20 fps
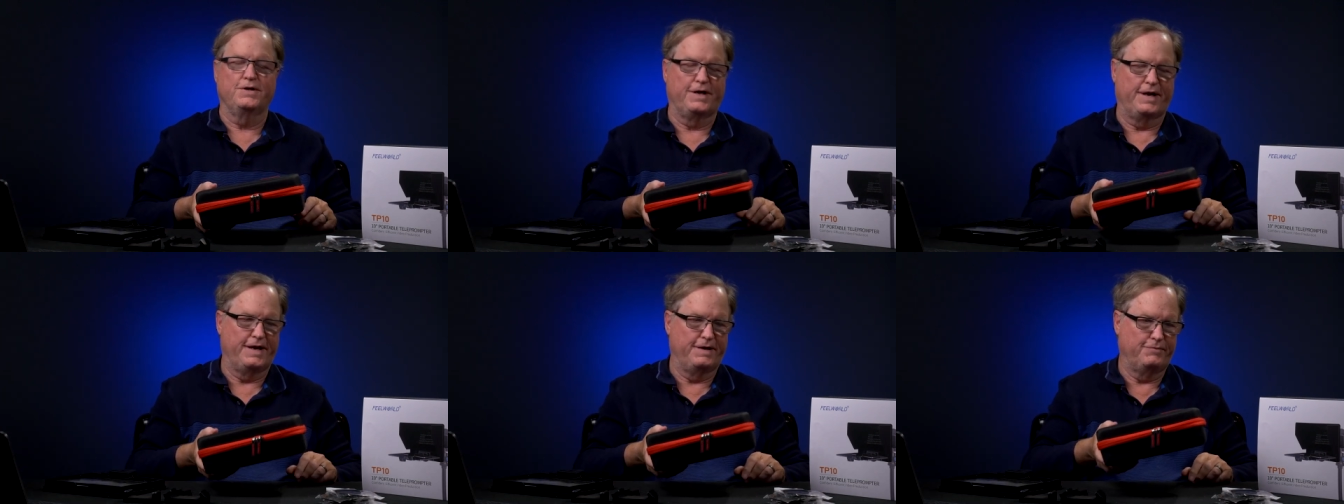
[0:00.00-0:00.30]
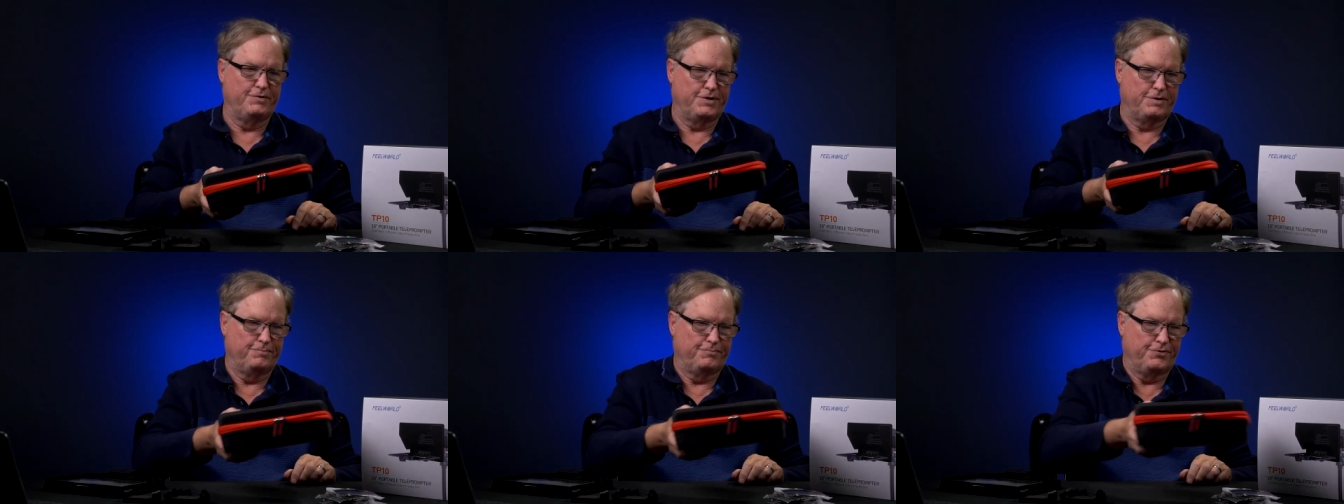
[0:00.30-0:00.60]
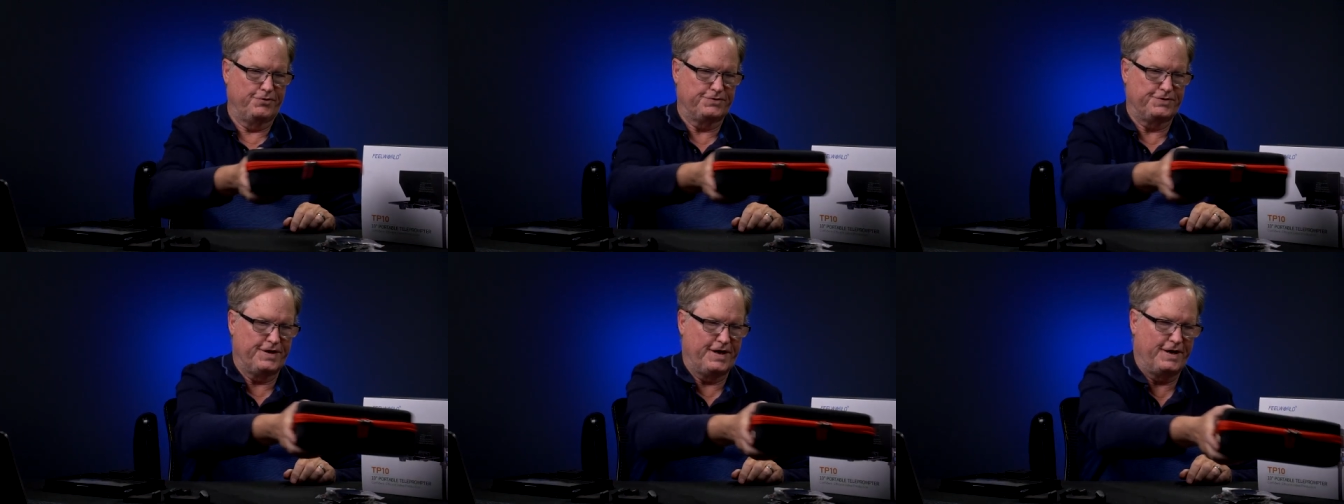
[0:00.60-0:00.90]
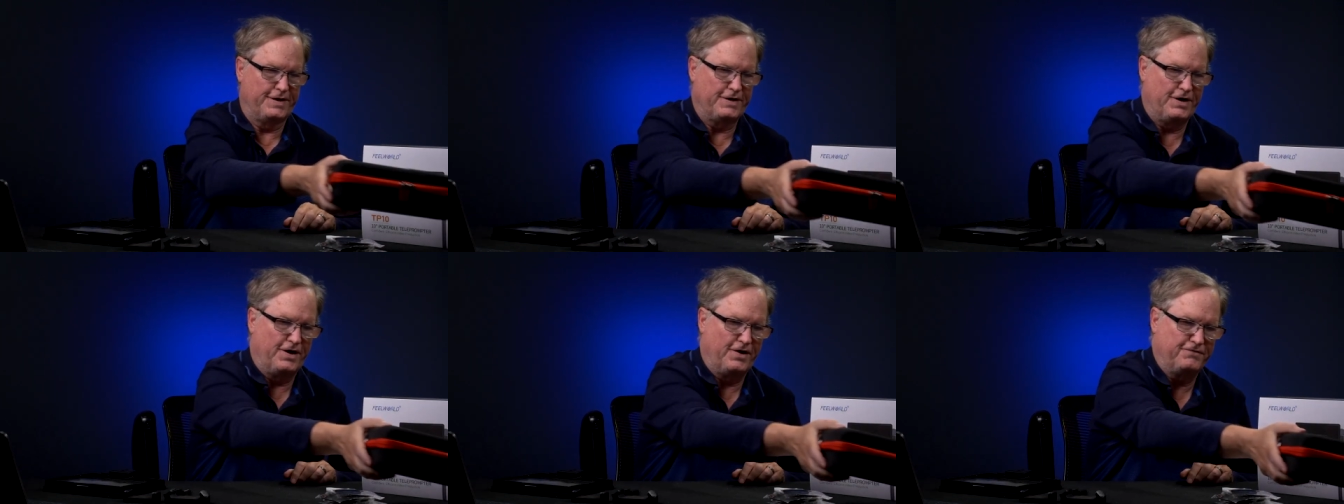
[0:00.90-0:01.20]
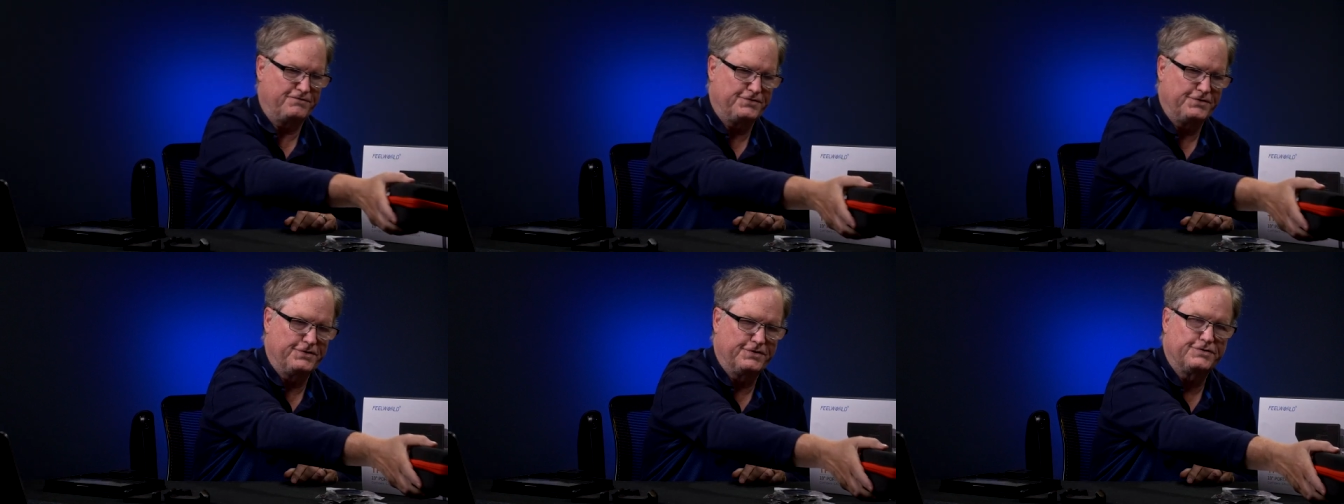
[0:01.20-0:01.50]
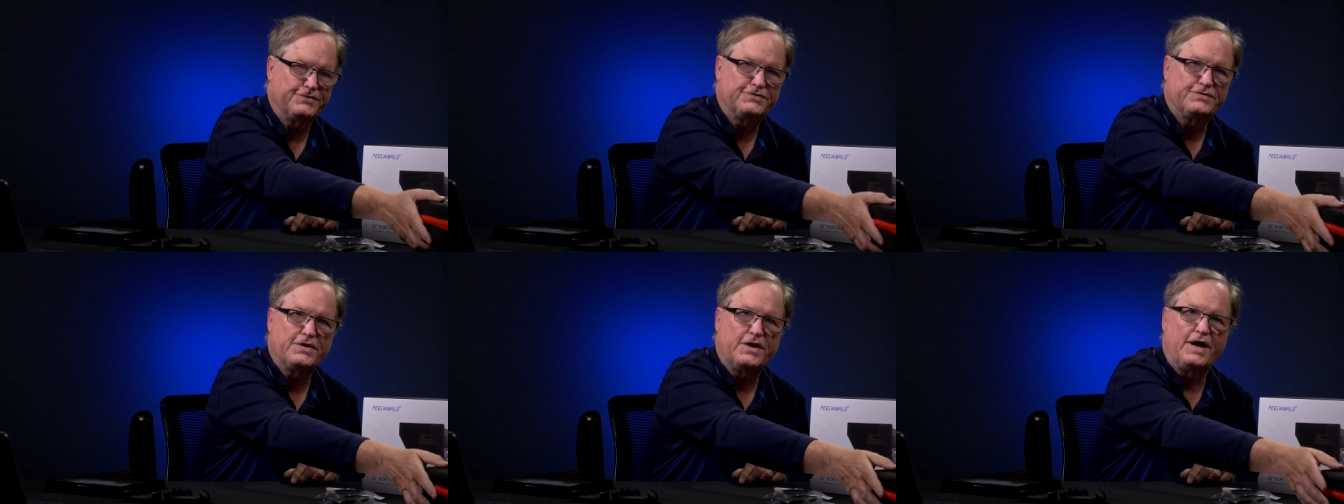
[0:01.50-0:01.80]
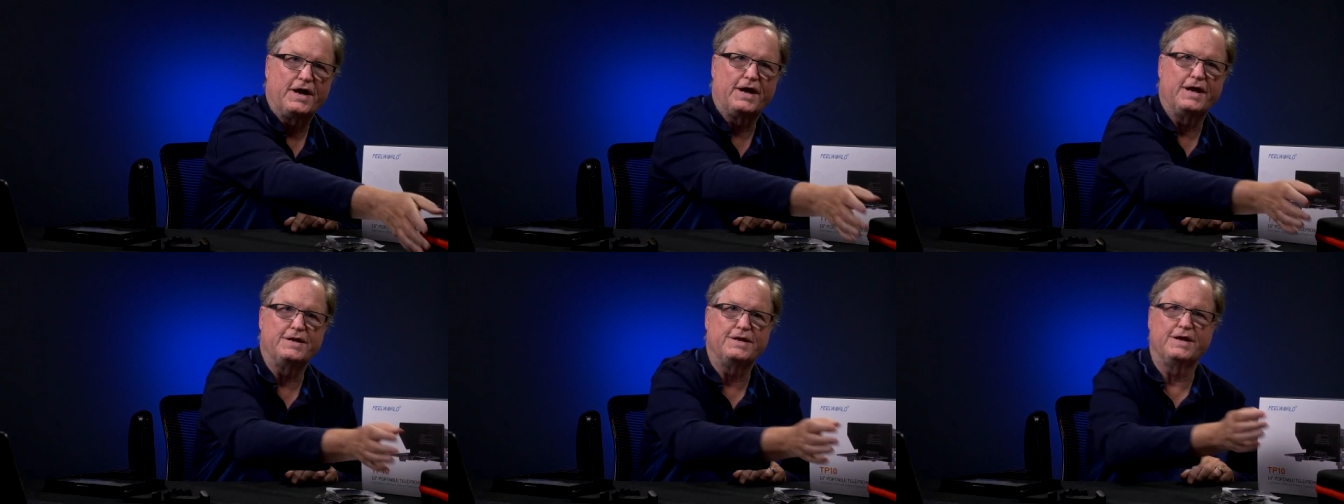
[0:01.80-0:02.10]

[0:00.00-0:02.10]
And we can put that off to the side.